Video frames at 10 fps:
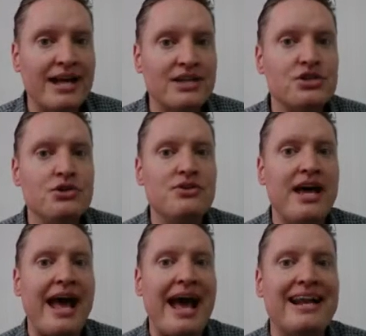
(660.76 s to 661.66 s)
ask you
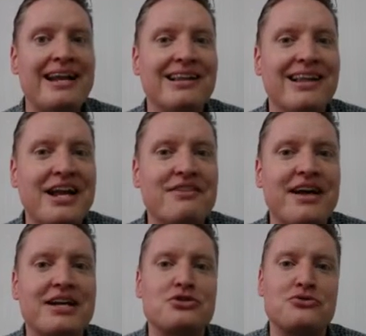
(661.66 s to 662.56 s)
to add a lot
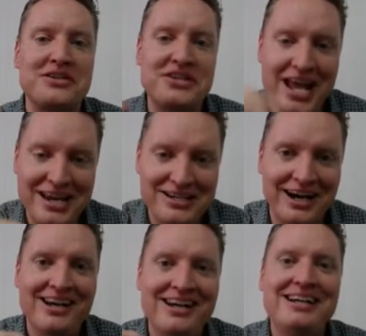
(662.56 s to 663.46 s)
of extra
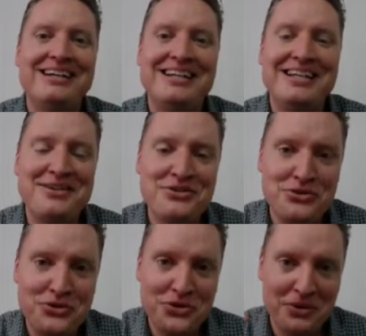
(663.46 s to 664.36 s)
data
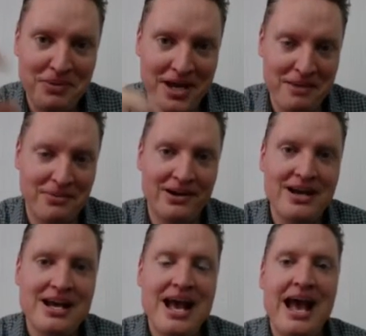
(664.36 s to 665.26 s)
into your
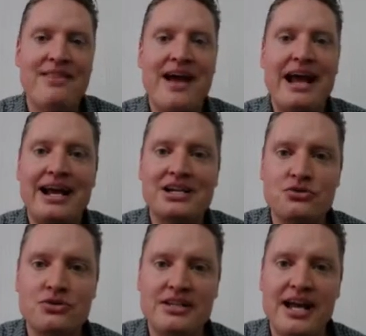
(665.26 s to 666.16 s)
paper, and that
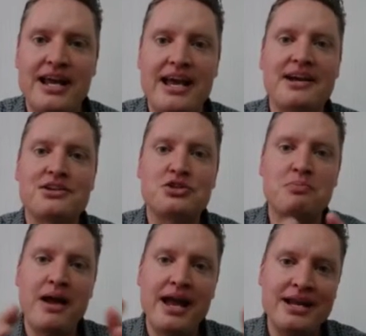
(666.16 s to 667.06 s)
extra data
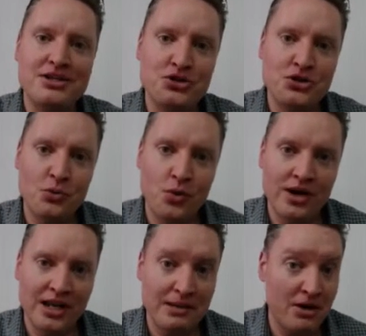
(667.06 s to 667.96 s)
expands your
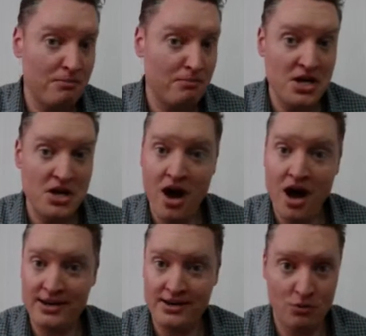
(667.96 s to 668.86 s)
word limit
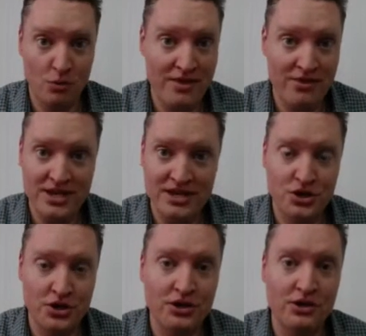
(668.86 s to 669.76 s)
beyond what the
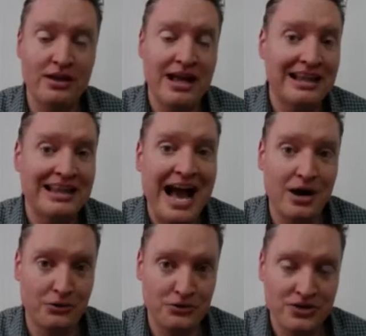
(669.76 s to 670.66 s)
journal
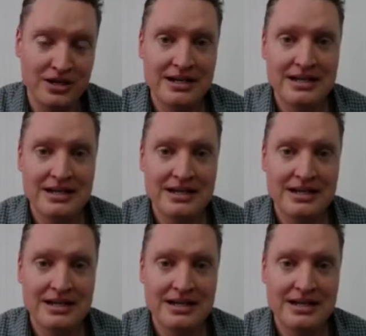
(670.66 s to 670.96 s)
allows.